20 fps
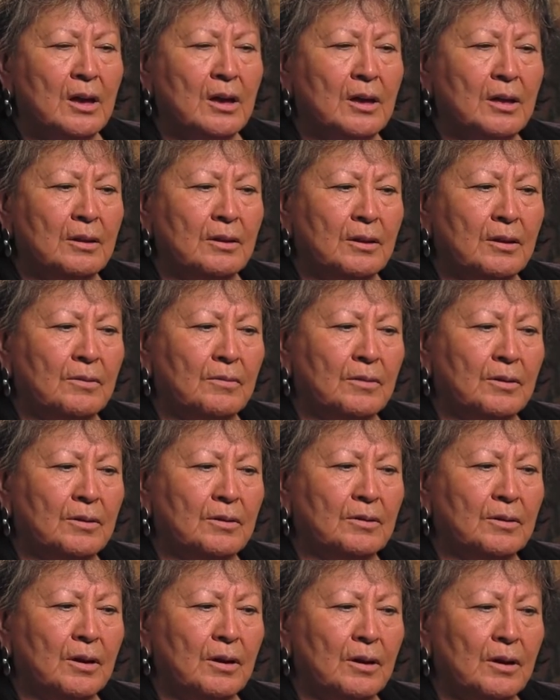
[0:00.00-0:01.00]
And they
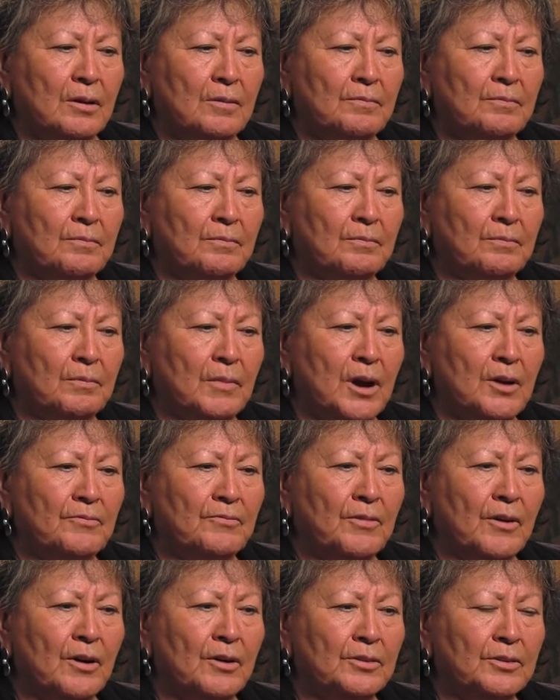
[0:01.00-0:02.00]
were, um, my
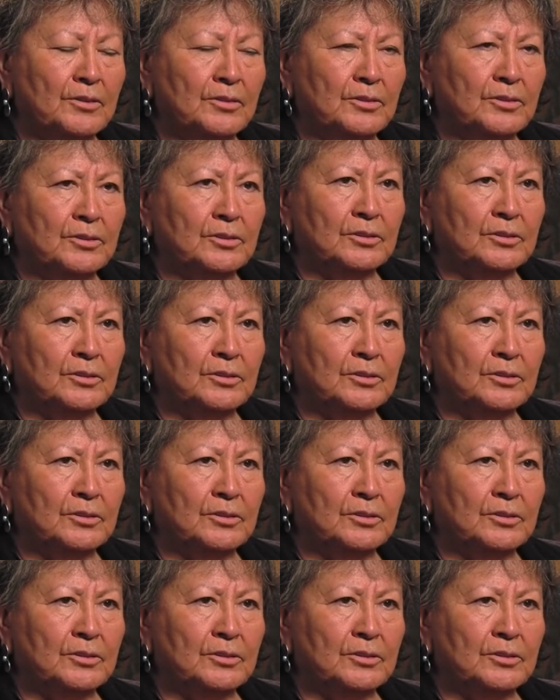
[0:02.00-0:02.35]
father